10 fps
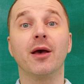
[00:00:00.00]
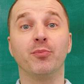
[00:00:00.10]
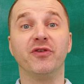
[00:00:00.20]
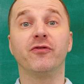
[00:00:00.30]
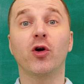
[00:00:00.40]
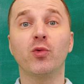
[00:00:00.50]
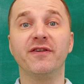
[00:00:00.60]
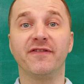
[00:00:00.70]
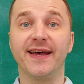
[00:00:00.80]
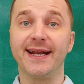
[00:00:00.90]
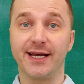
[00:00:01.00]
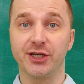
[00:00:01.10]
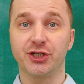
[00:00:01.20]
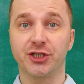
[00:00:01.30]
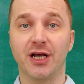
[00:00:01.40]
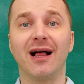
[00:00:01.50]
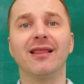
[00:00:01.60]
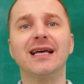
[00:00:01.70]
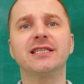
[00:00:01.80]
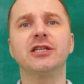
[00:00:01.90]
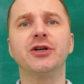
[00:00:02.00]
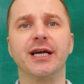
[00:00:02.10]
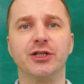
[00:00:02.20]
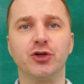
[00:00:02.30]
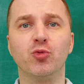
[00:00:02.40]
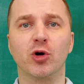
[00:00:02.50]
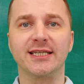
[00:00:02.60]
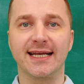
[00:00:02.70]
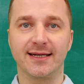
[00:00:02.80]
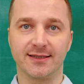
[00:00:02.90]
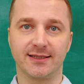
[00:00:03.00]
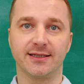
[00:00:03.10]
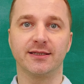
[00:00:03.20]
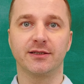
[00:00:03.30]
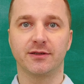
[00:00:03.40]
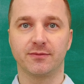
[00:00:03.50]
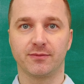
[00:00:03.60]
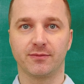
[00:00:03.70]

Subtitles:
Before we finish, let's look at two more sentences.